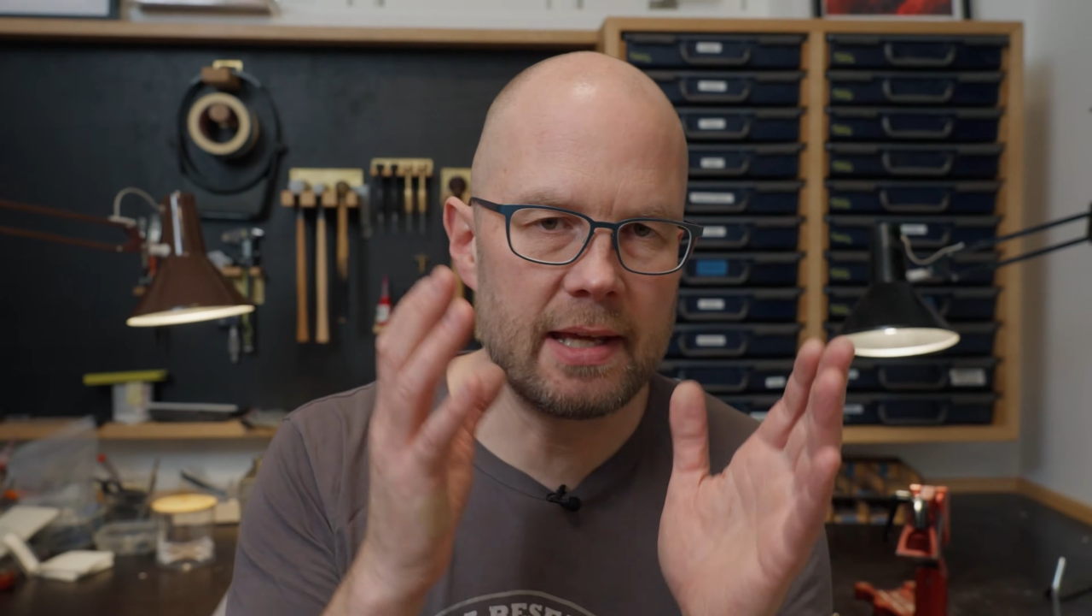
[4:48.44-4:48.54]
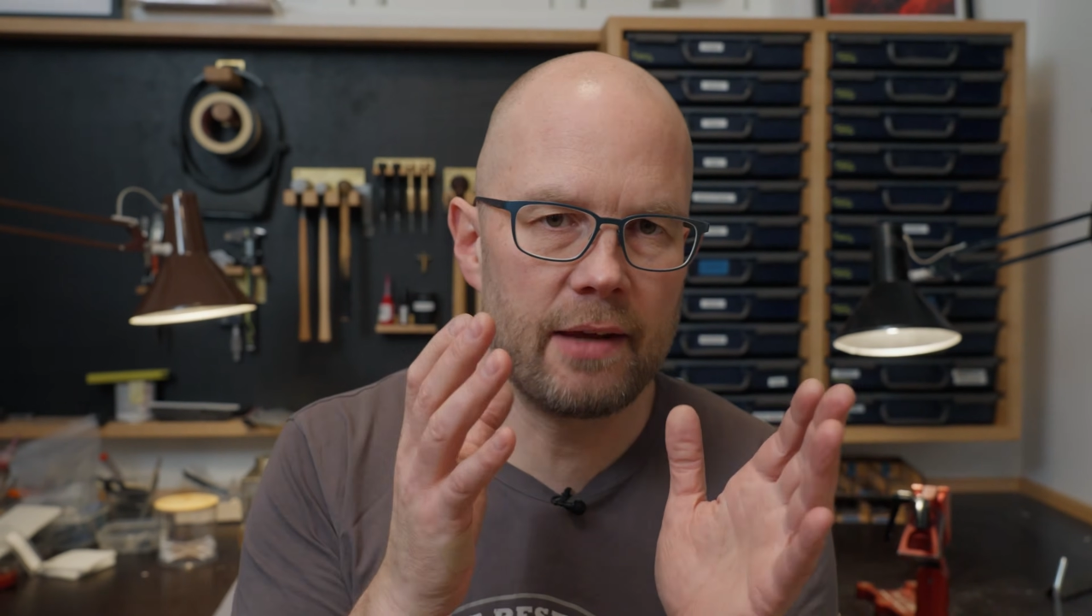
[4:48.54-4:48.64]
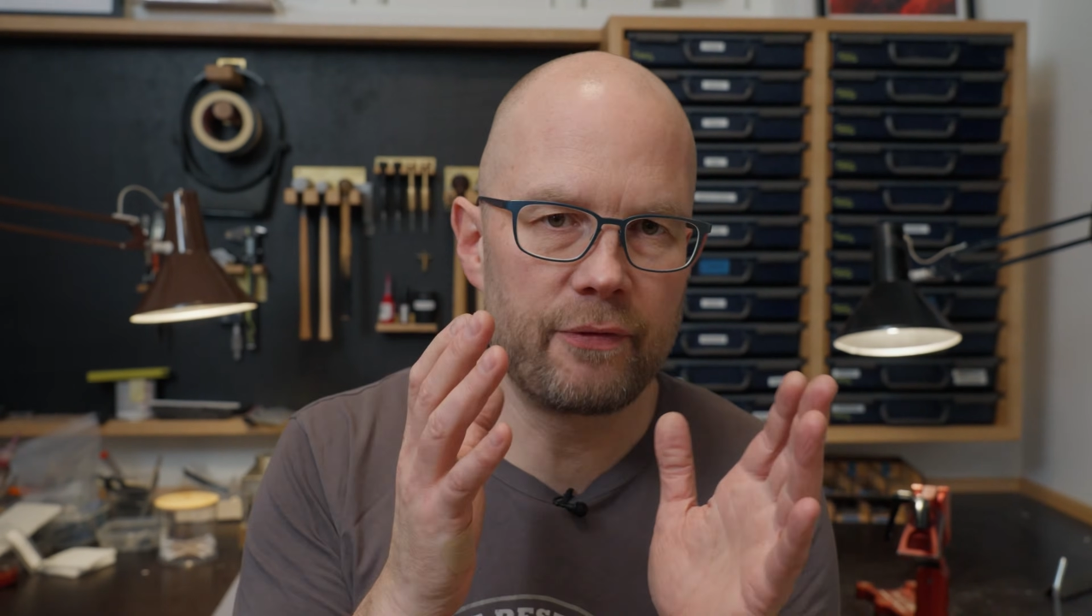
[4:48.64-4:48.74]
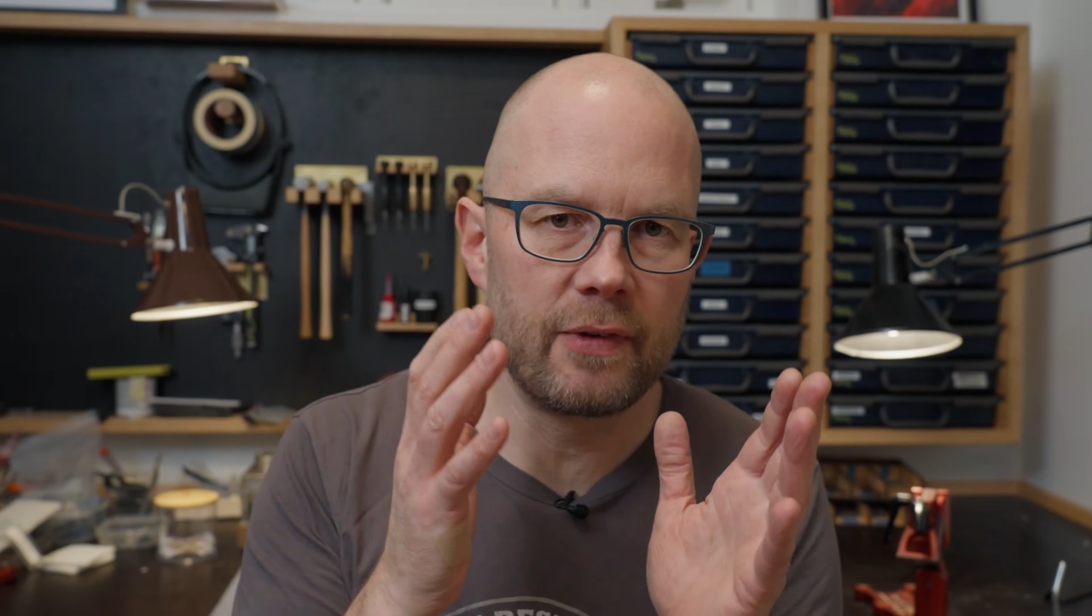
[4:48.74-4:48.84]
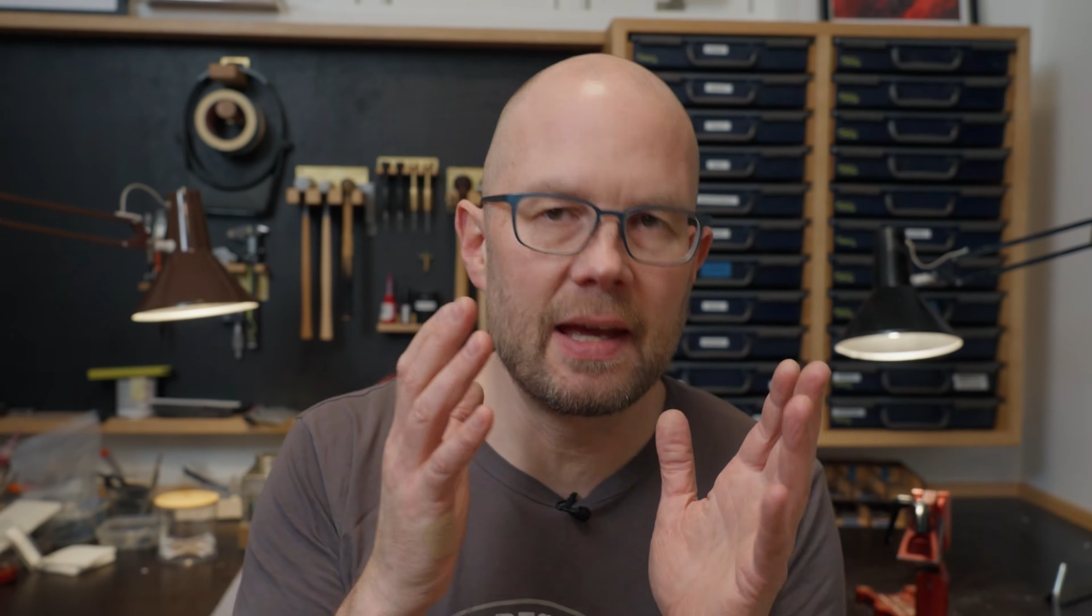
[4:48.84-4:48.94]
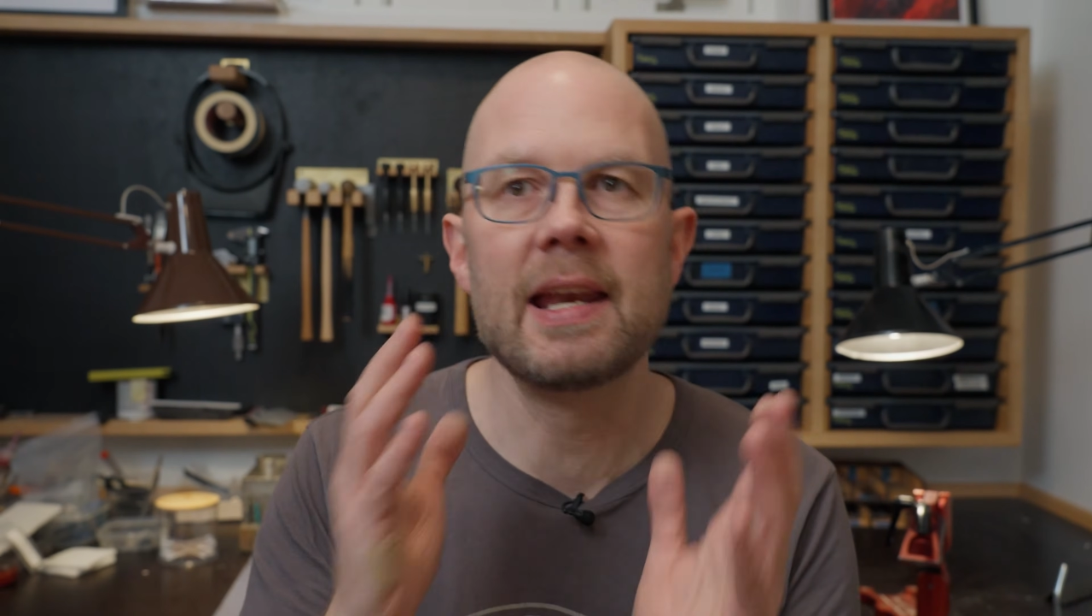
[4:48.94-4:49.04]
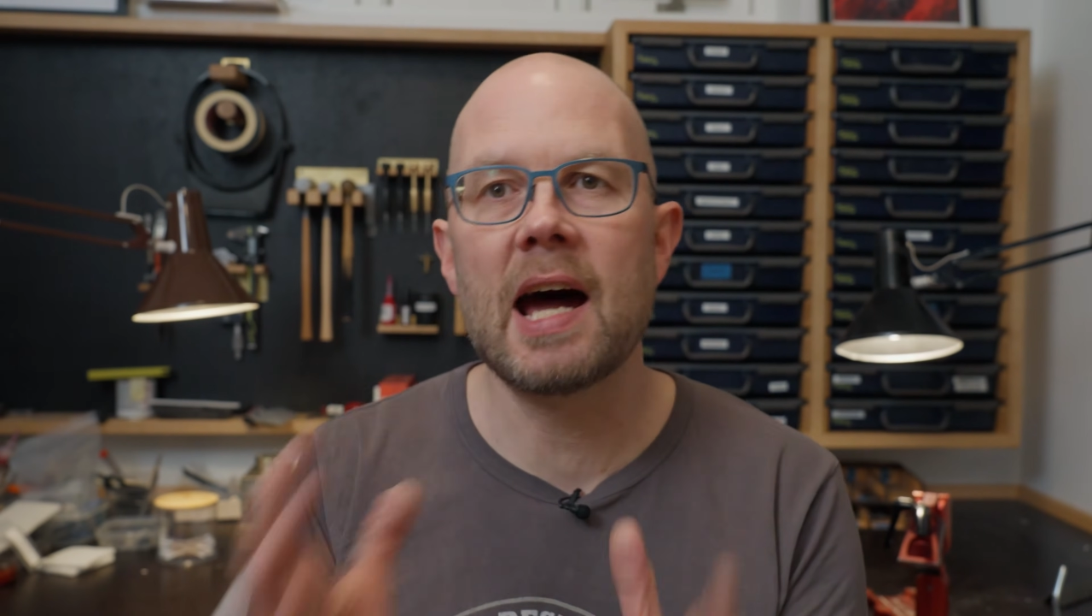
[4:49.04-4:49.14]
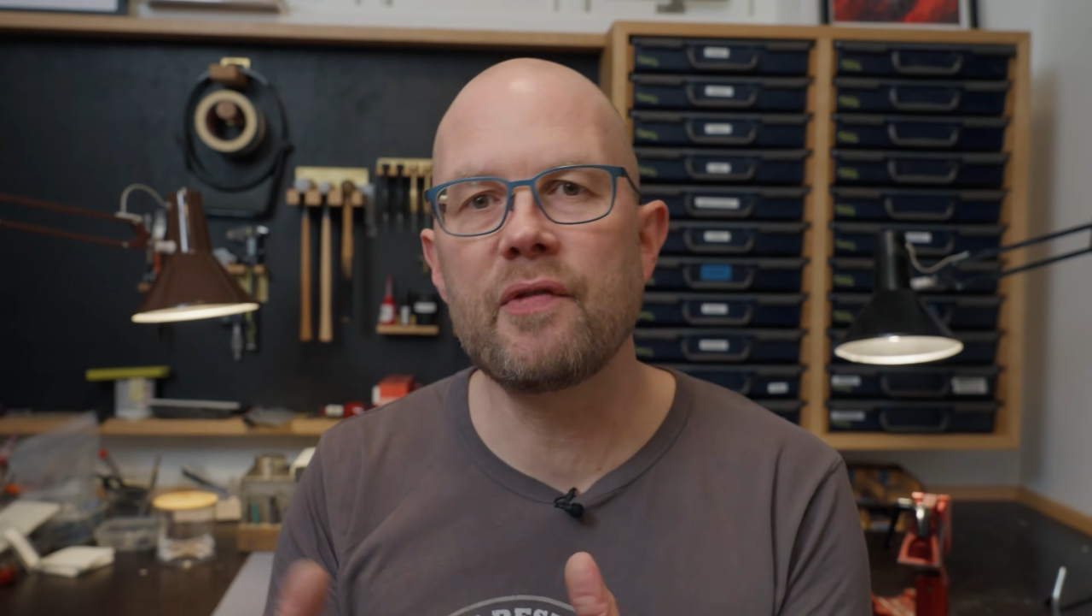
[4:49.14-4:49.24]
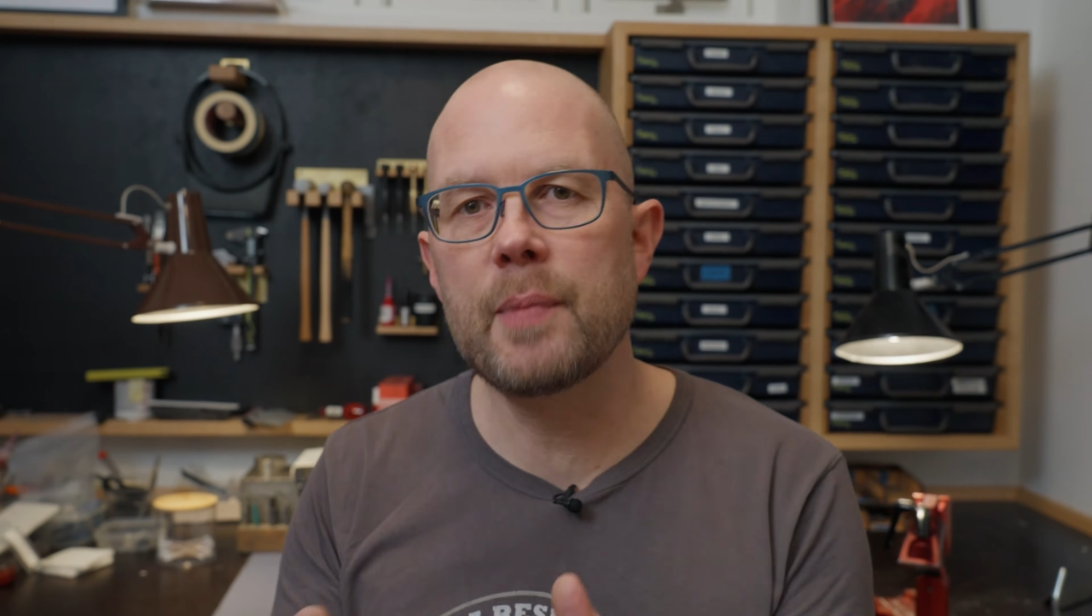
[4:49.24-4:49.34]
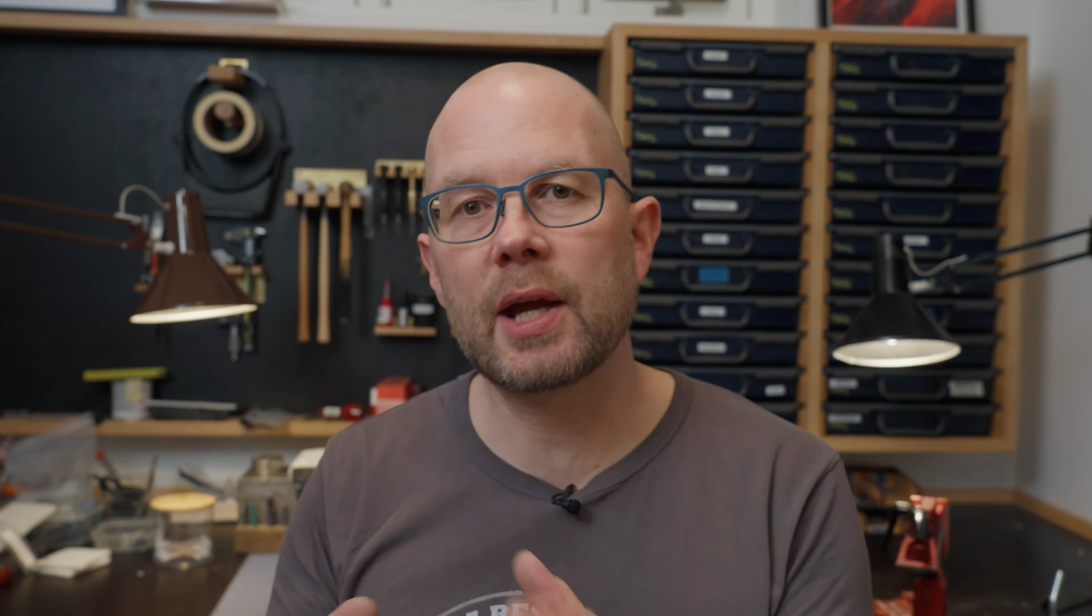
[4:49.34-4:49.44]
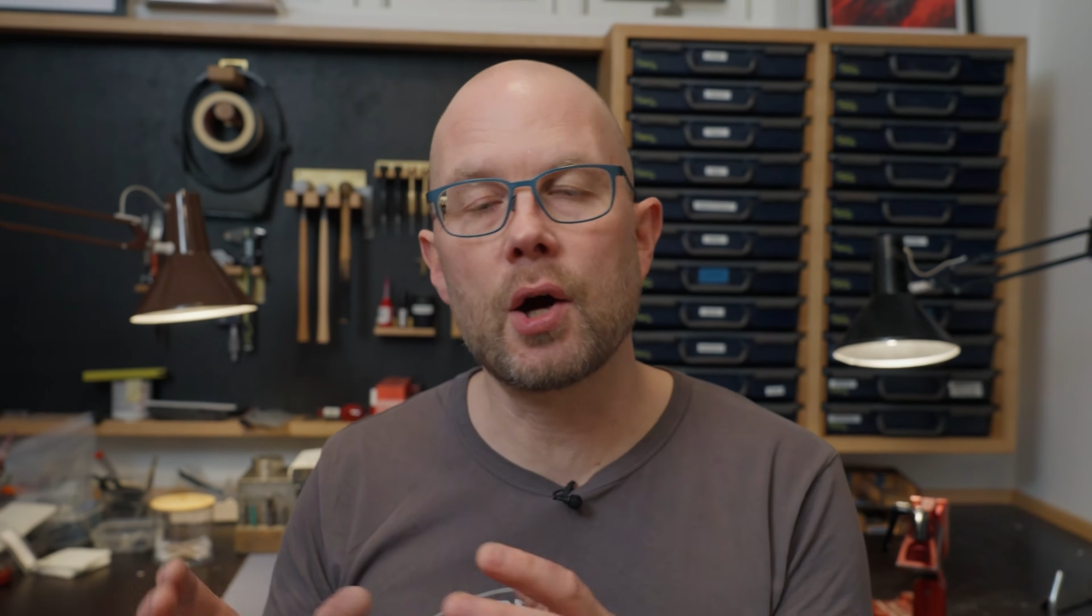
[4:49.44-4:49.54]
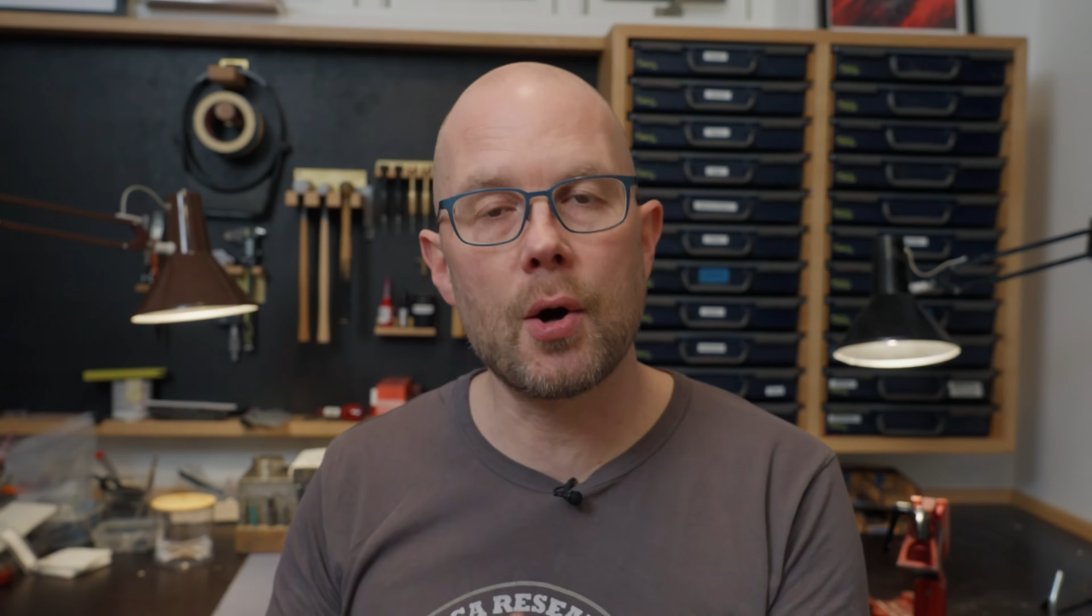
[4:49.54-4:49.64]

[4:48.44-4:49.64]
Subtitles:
If a knife maker